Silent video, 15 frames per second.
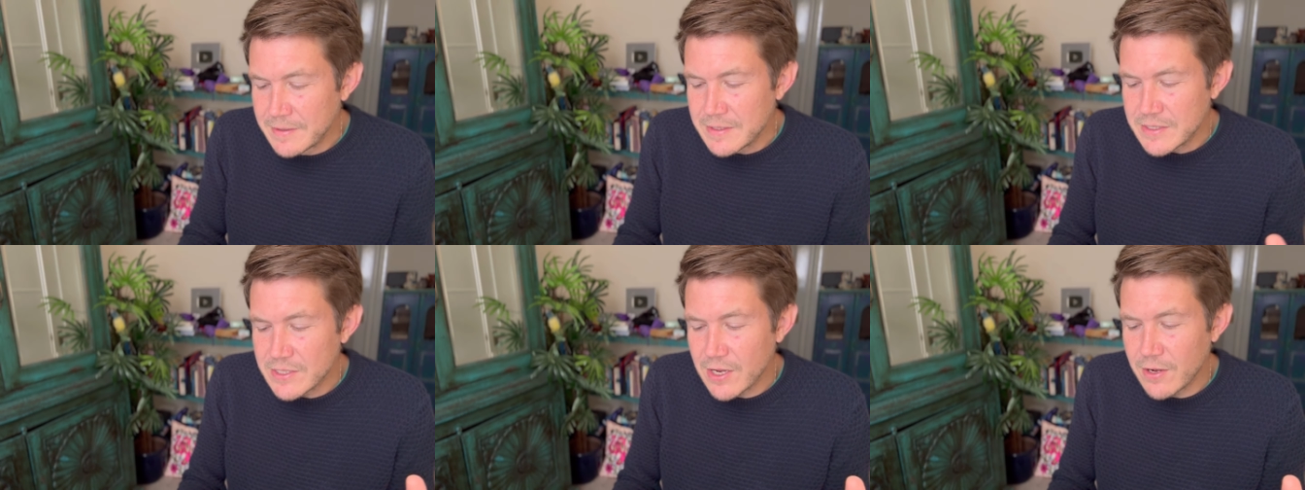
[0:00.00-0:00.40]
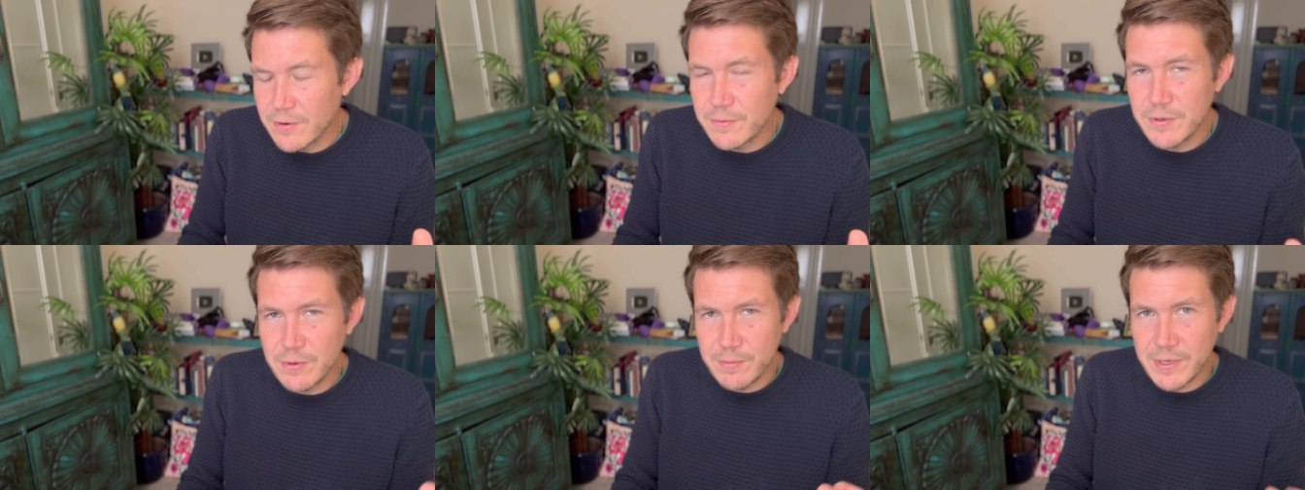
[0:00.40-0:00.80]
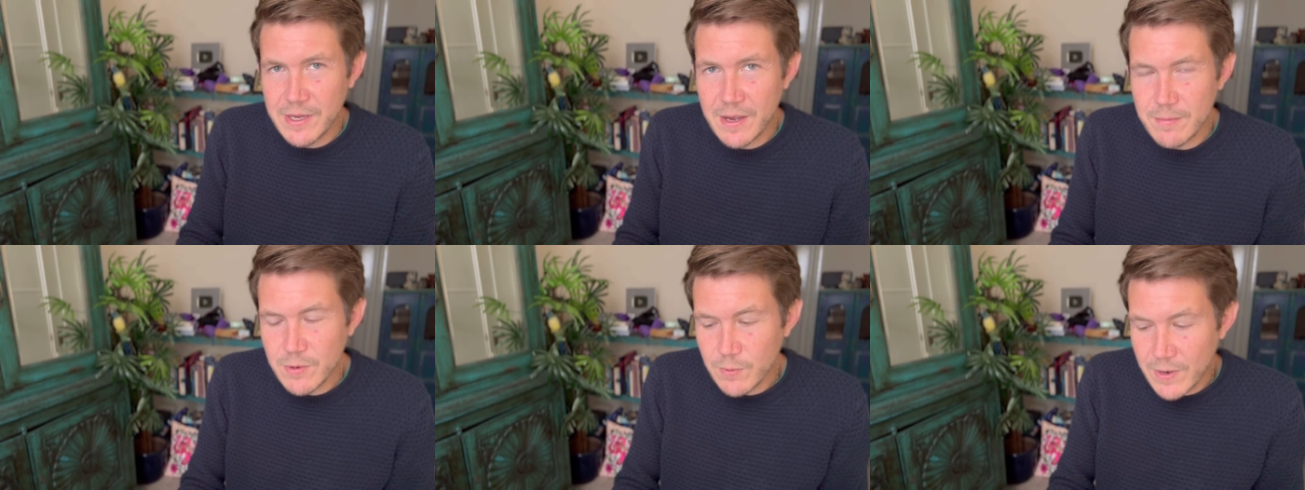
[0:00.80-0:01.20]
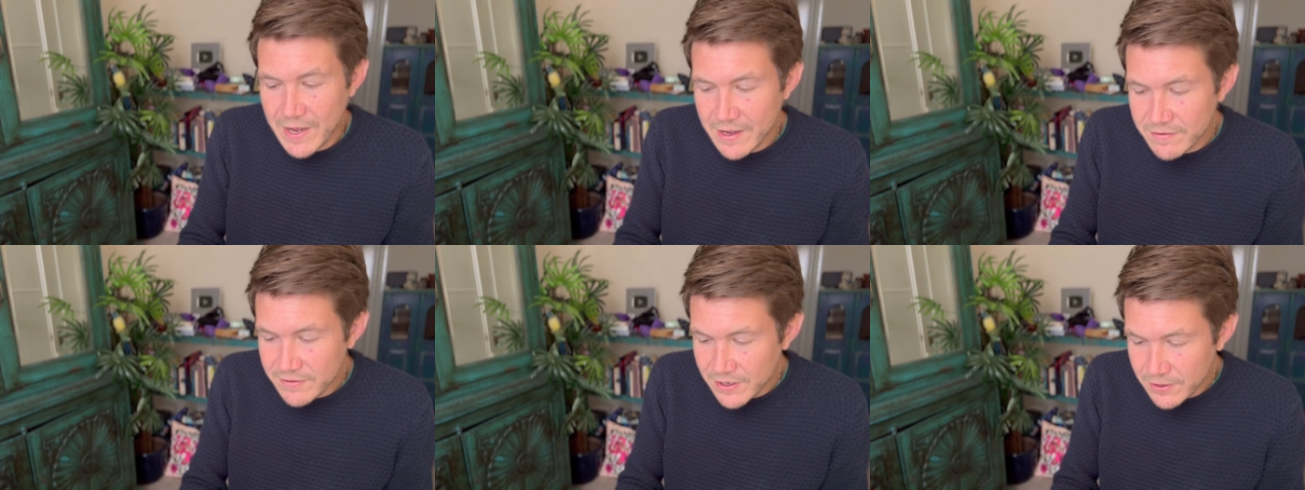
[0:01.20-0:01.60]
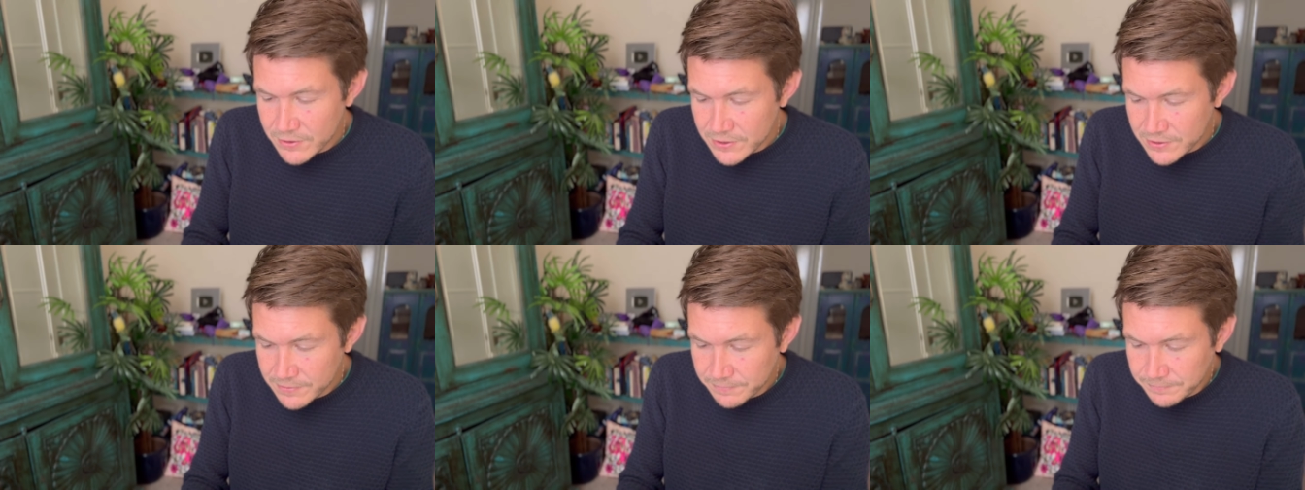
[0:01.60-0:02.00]
So you become aware of
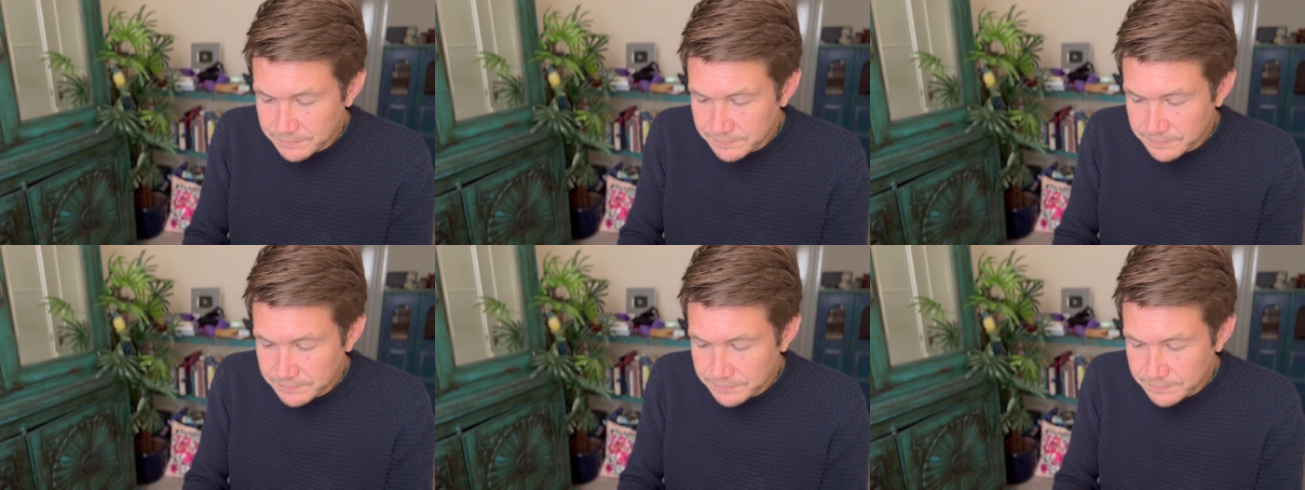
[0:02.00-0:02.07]
those,